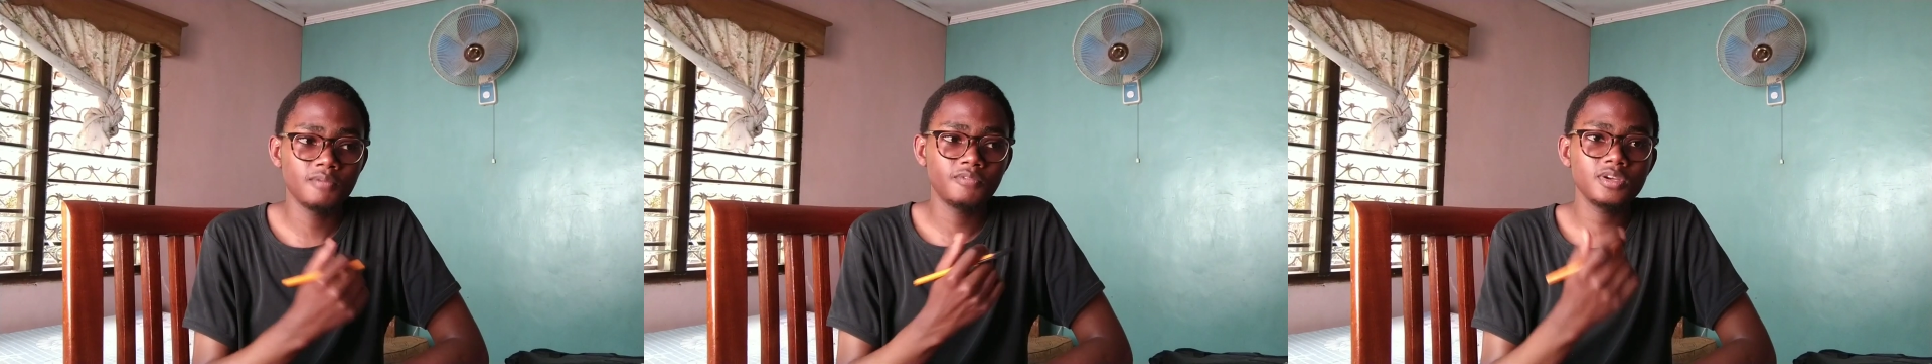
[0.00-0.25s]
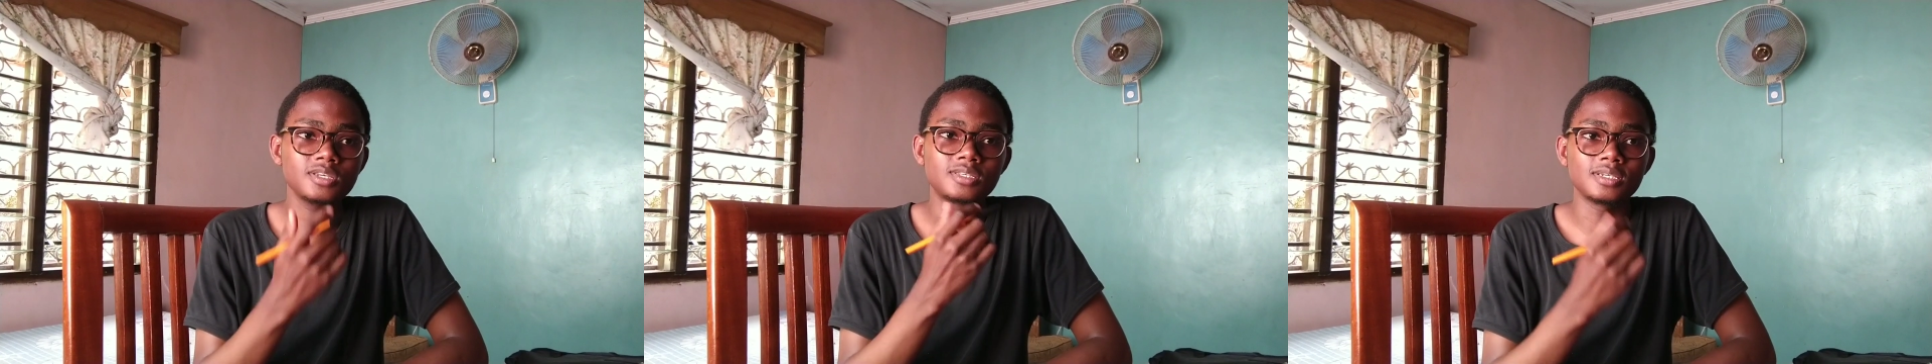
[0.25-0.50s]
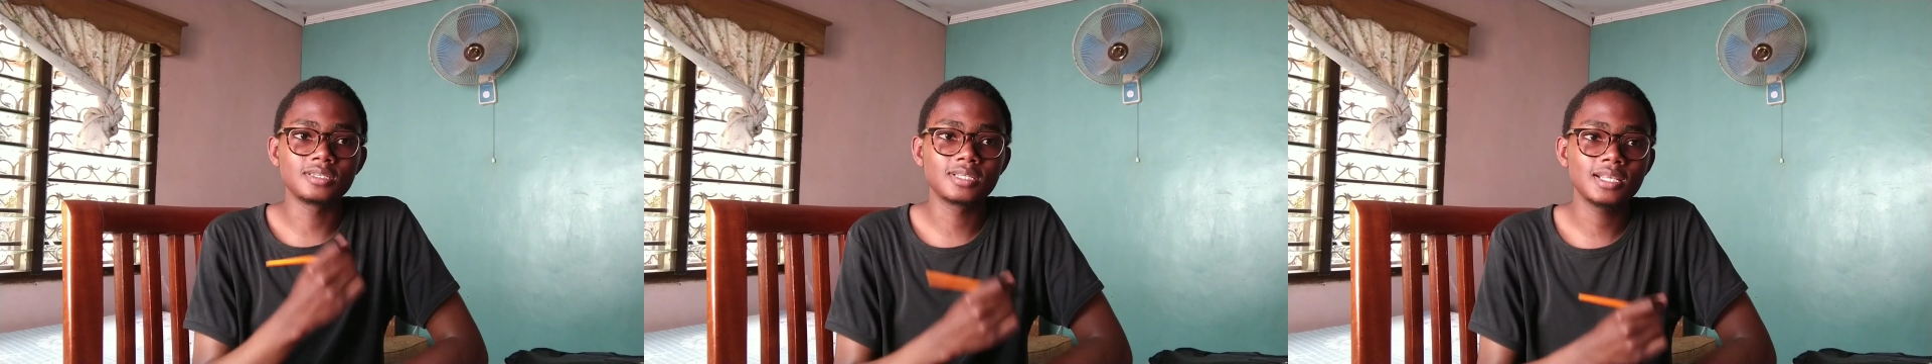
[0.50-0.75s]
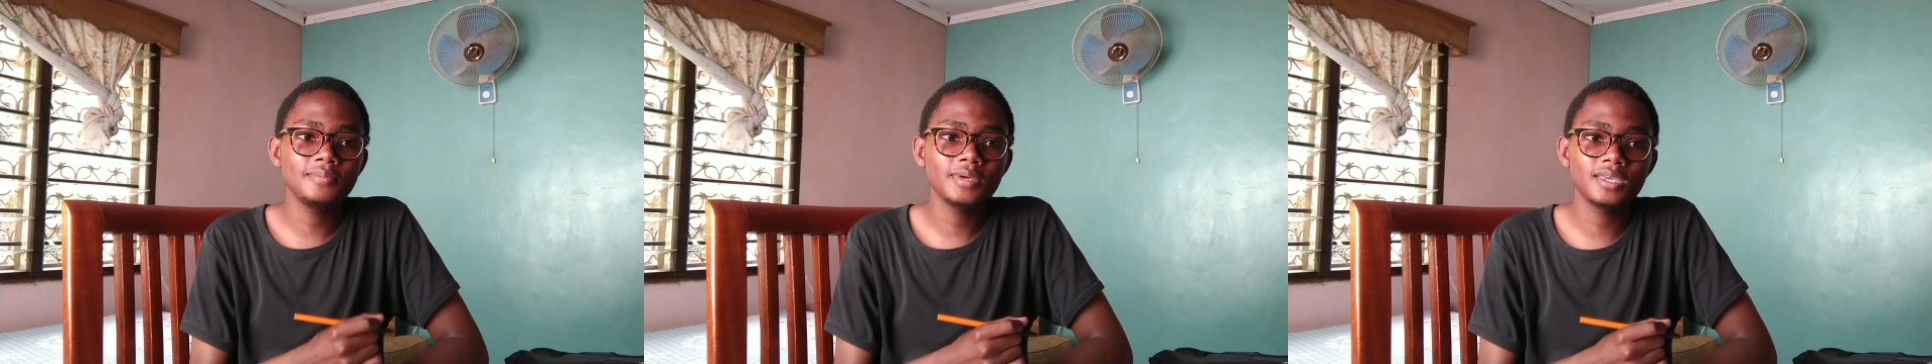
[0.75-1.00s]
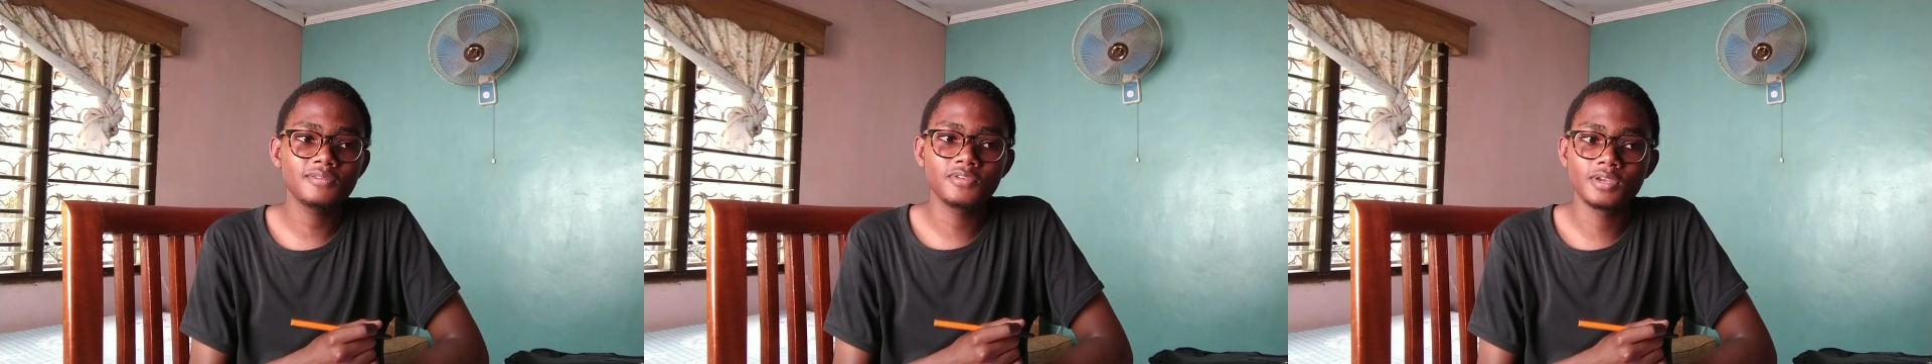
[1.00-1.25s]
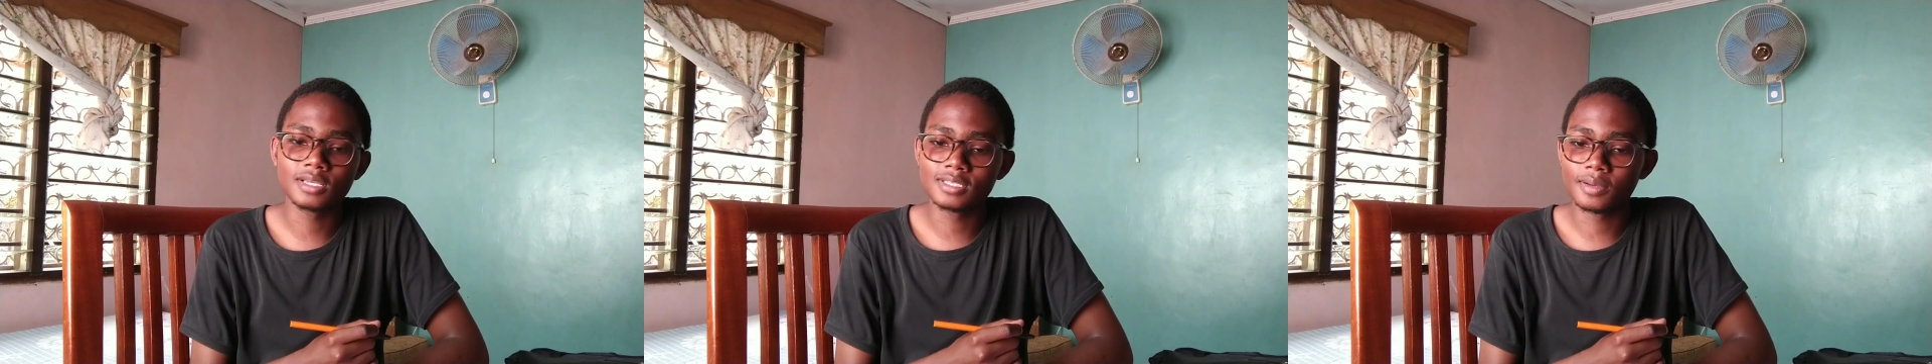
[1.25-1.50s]
For instance, let me give
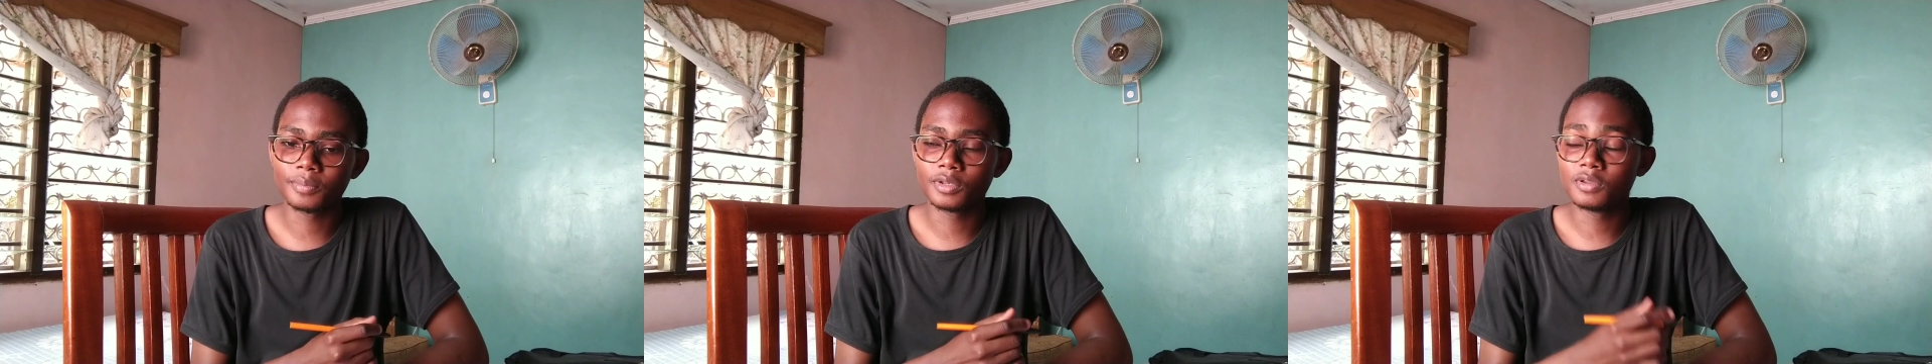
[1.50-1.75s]
you an example.